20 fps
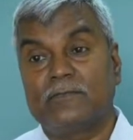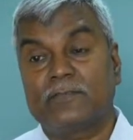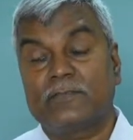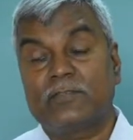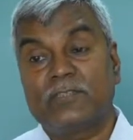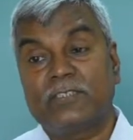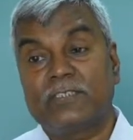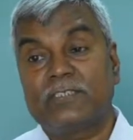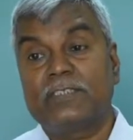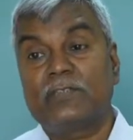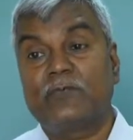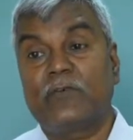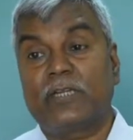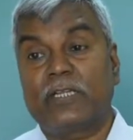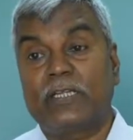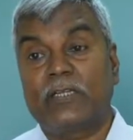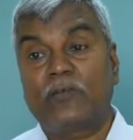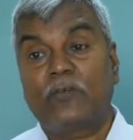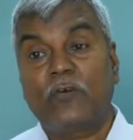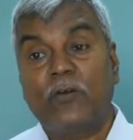So this is
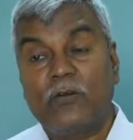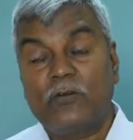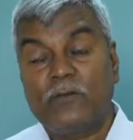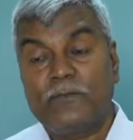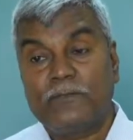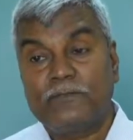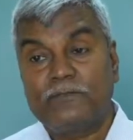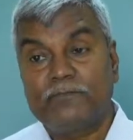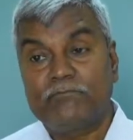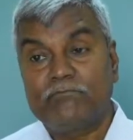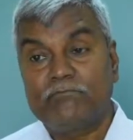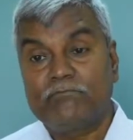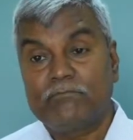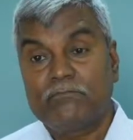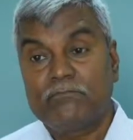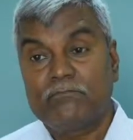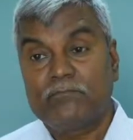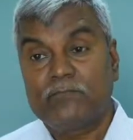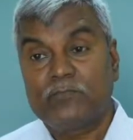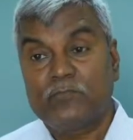what I call,
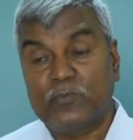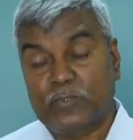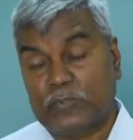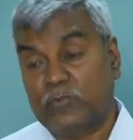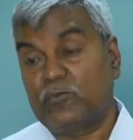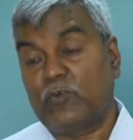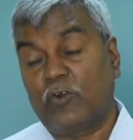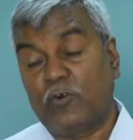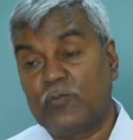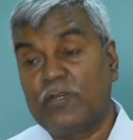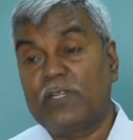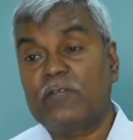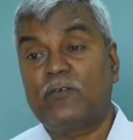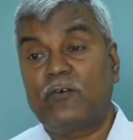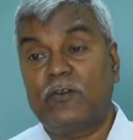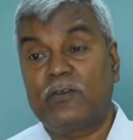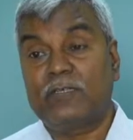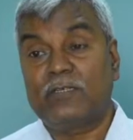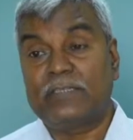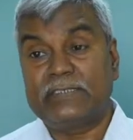what you normally
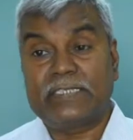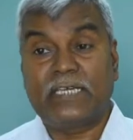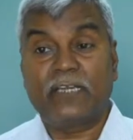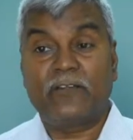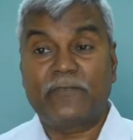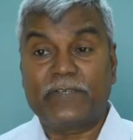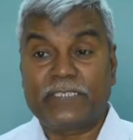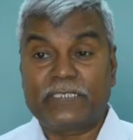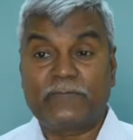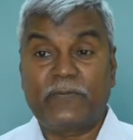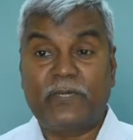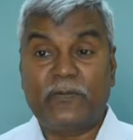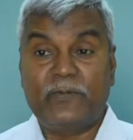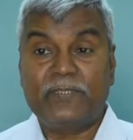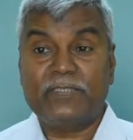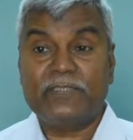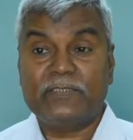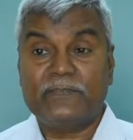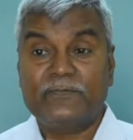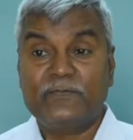call a design of
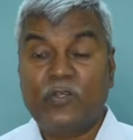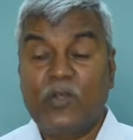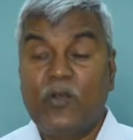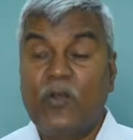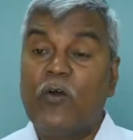experiments,